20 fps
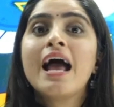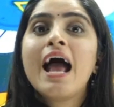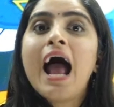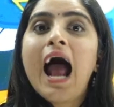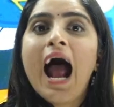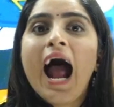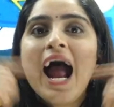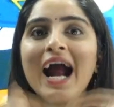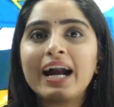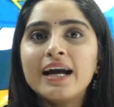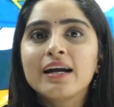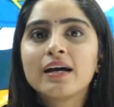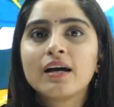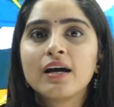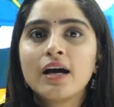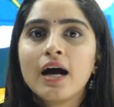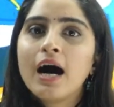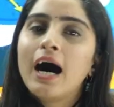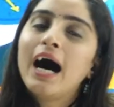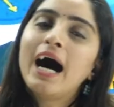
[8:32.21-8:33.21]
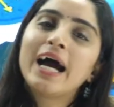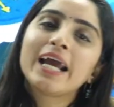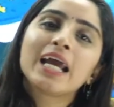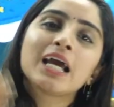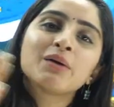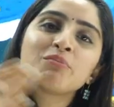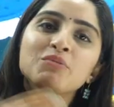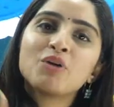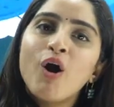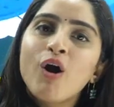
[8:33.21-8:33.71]
And I
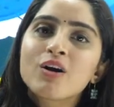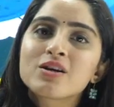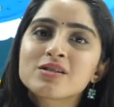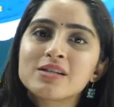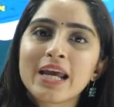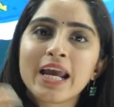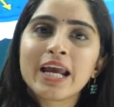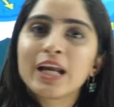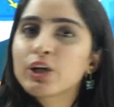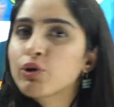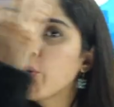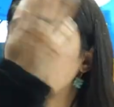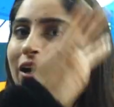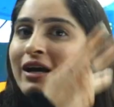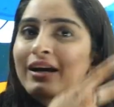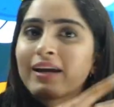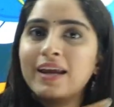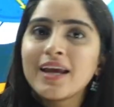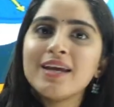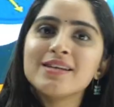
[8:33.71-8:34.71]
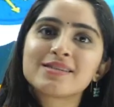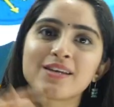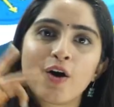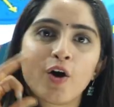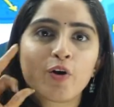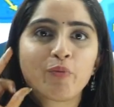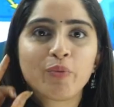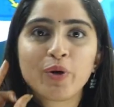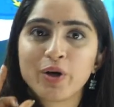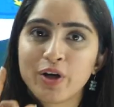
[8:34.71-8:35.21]
am not saying to increase
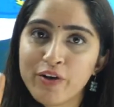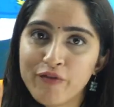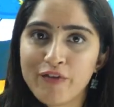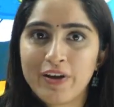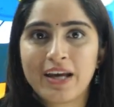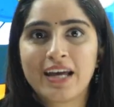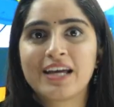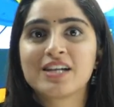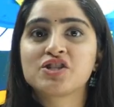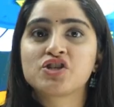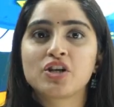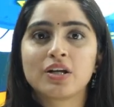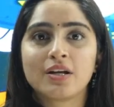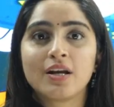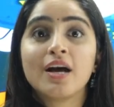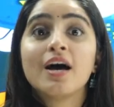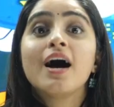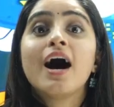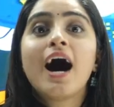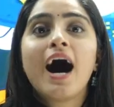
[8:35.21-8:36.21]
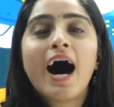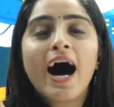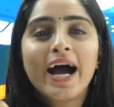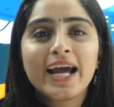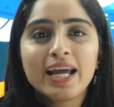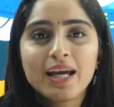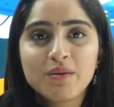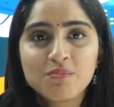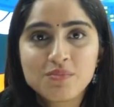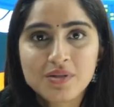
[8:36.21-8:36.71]
your beautification. I
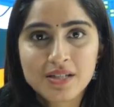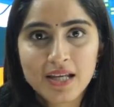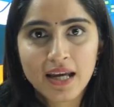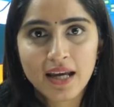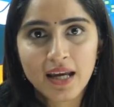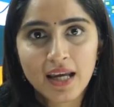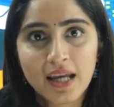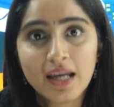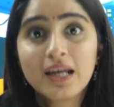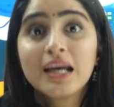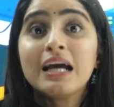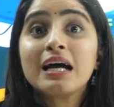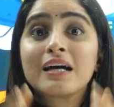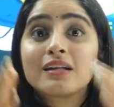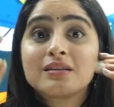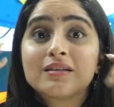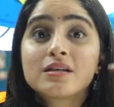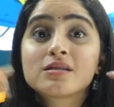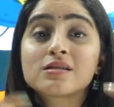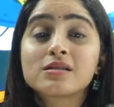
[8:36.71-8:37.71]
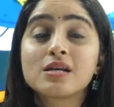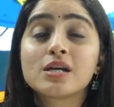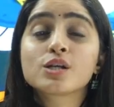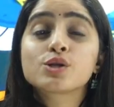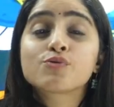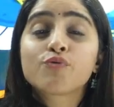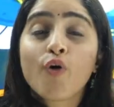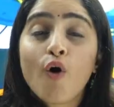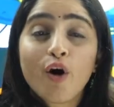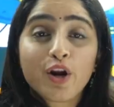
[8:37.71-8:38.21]
am saying this
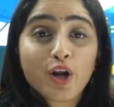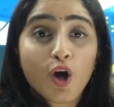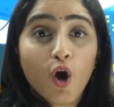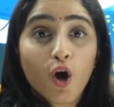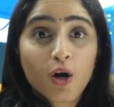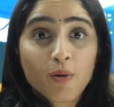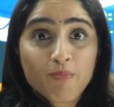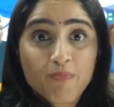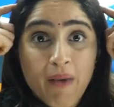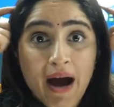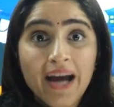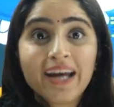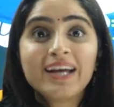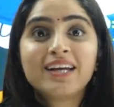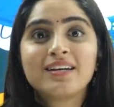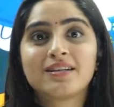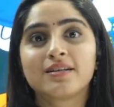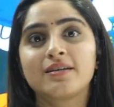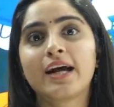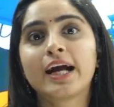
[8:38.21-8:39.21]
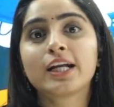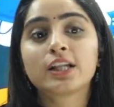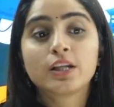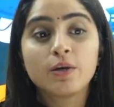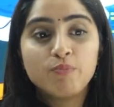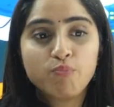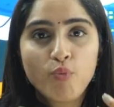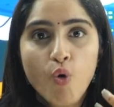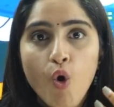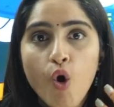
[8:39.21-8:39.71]
is for your mind, right? The
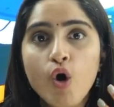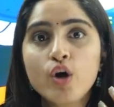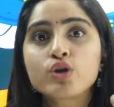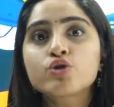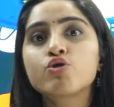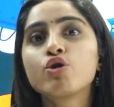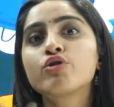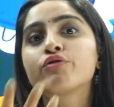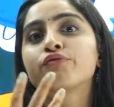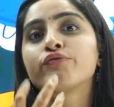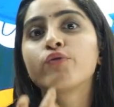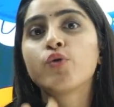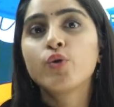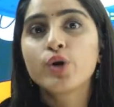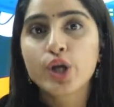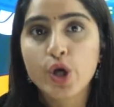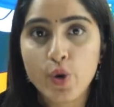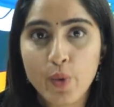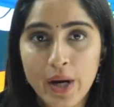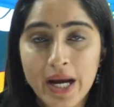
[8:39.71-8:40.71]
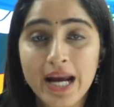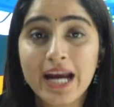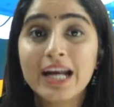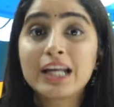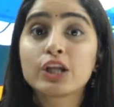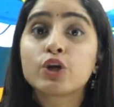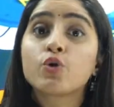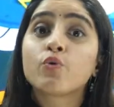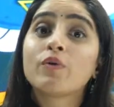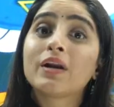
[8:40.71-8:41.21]
more good food you eat,
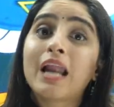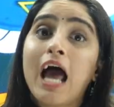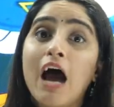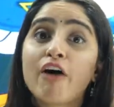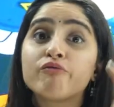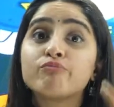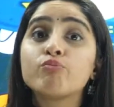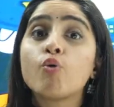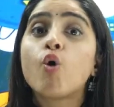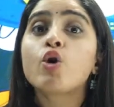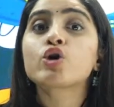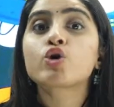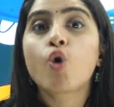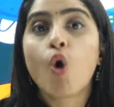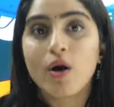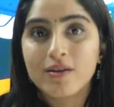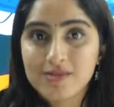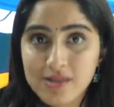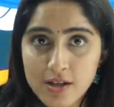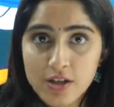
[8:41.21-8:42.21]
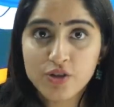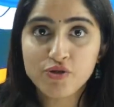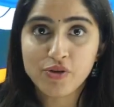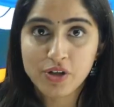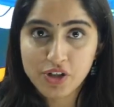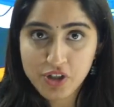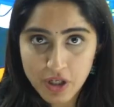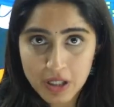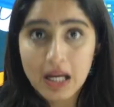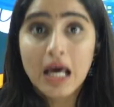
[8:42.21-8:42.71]
you will have more
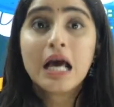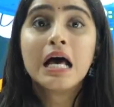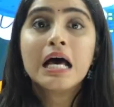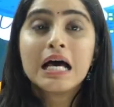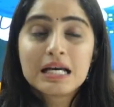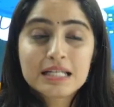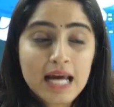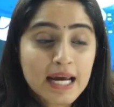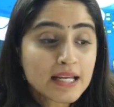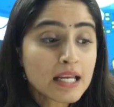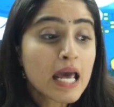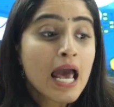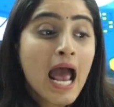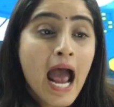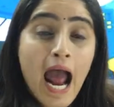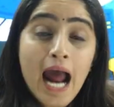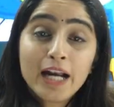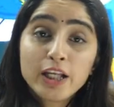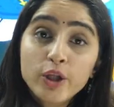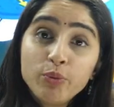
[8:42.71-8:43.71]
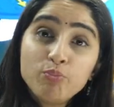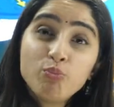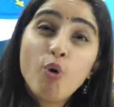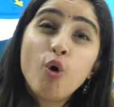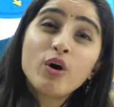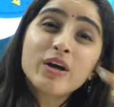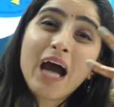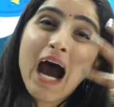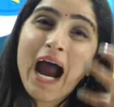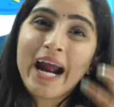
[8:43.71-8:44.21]
concentration, right? And the
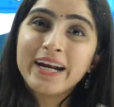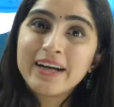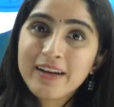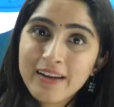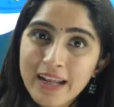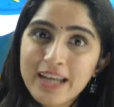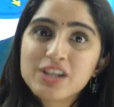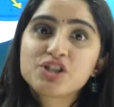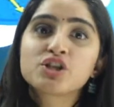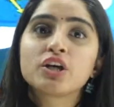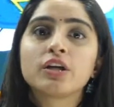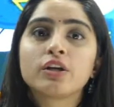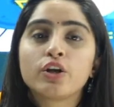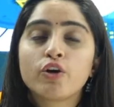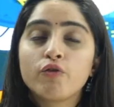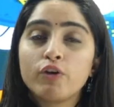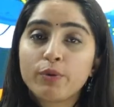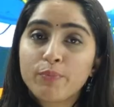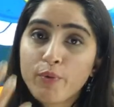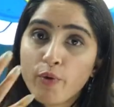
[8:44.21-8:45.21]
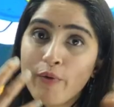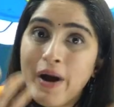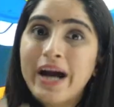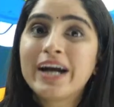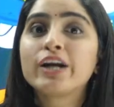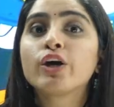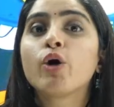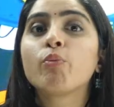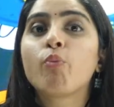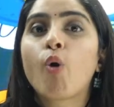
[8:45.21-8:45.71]
more hydration you will
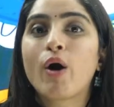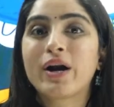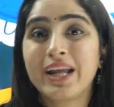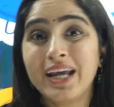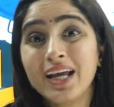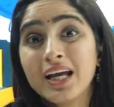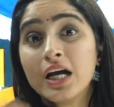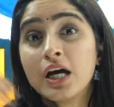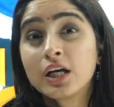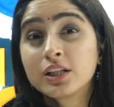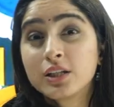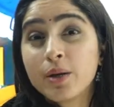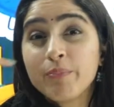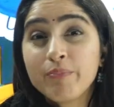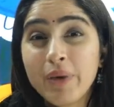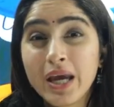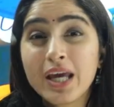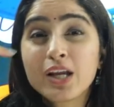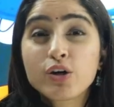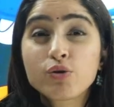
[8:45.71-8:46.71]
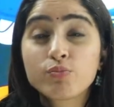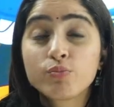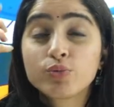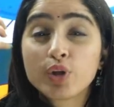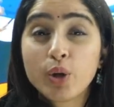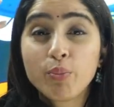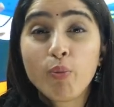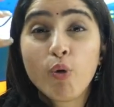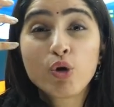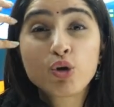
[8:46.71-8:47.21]
provide your body, the
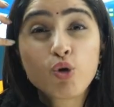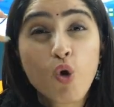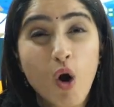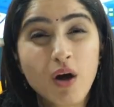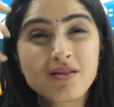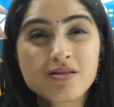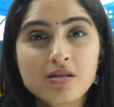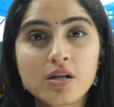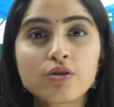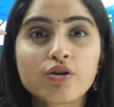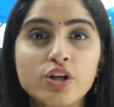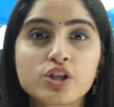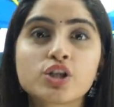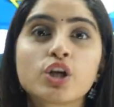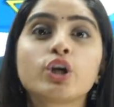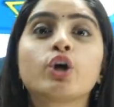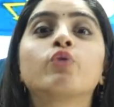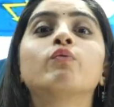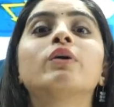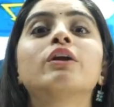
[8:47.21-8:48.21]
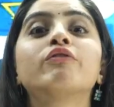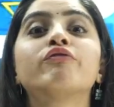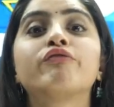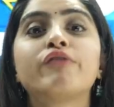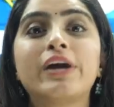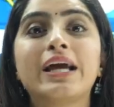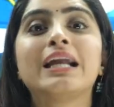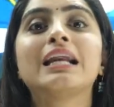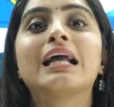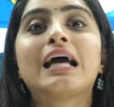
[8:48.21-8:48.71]
more concentration you will
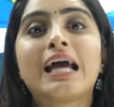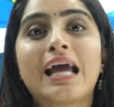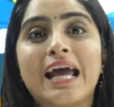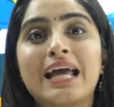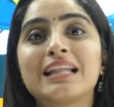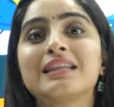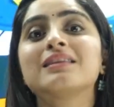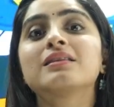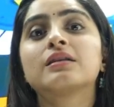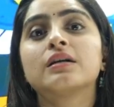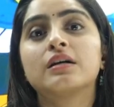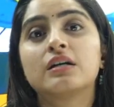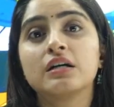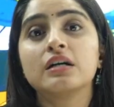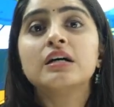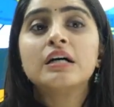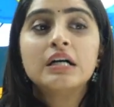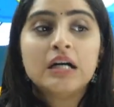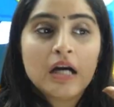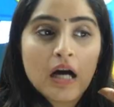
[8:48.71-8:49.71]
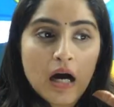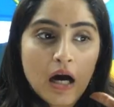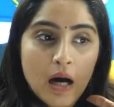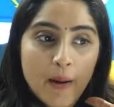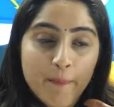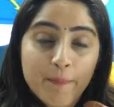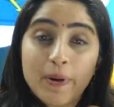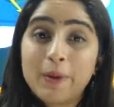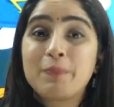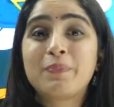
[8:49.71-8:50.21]
feel in the
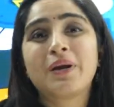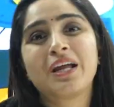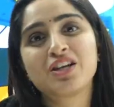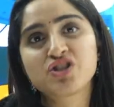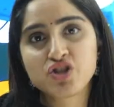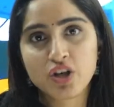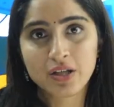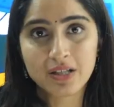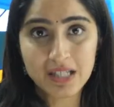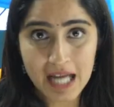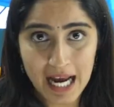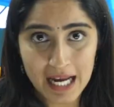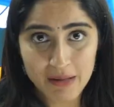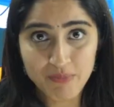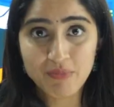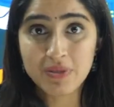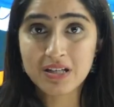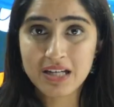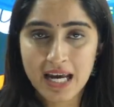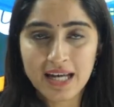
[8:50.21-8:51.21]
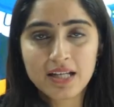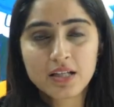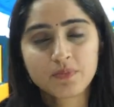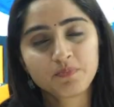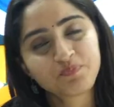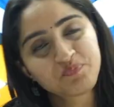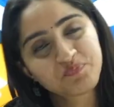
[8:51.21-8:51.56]
preparation time, right?